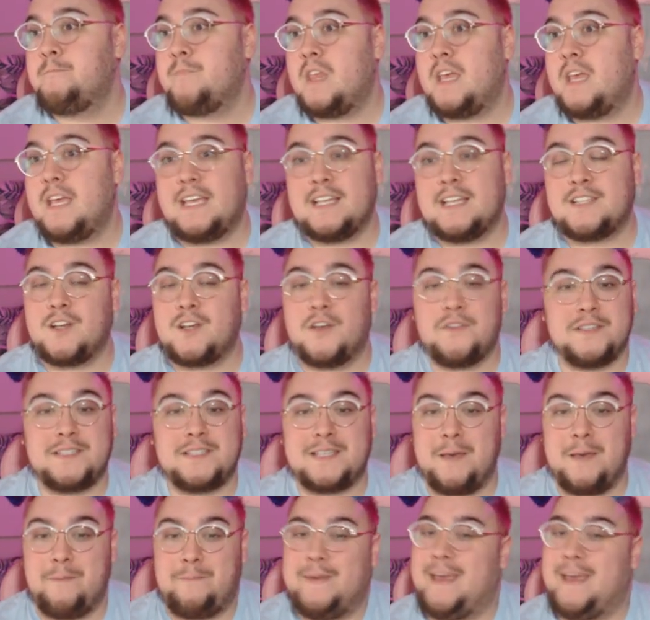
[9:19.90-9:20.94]
He gets all the
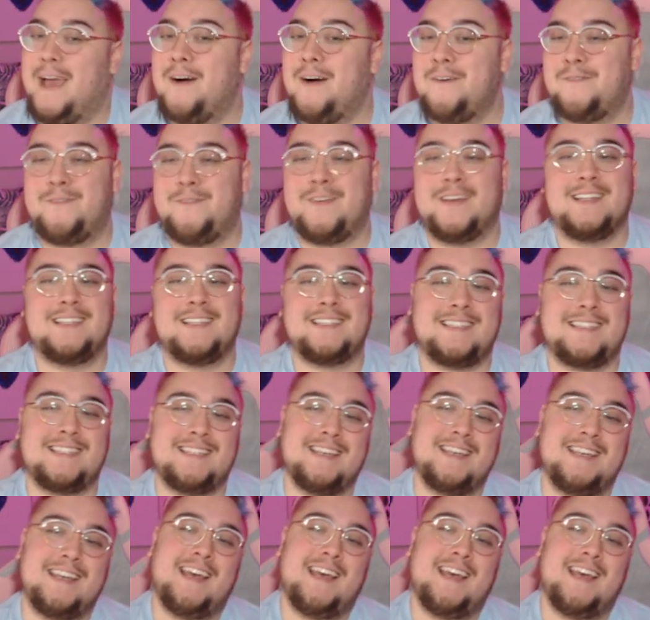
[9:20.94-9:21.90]
skimpy outfits.